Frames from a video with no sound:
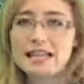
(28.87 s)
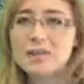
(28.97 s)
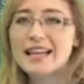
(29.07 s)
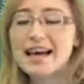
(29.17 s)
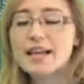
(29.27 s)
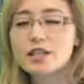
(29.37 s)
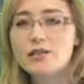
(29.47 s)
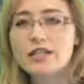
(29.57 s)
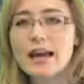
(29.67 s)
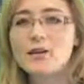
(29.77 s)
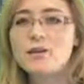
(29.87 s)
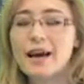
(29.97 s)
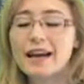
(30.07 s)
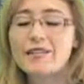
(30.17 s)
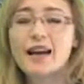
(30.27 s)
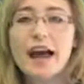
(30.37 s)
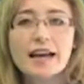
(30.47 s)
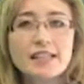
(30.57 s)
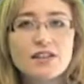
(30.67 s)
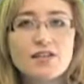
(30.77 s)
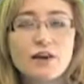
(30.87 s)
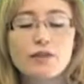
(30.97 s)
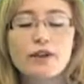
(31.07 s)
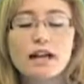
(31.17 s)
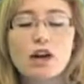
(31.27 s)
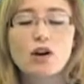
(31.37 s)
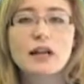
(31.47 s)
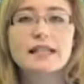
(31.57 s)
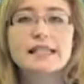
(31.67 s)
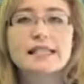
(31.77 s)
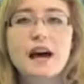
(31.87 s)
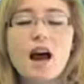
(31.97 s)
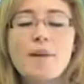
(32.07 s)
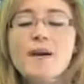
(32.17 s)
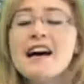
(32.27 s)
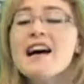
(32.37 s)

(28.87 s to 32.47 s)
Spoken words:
So it kicks off today with Bank of Canada at 3 o'clock London time.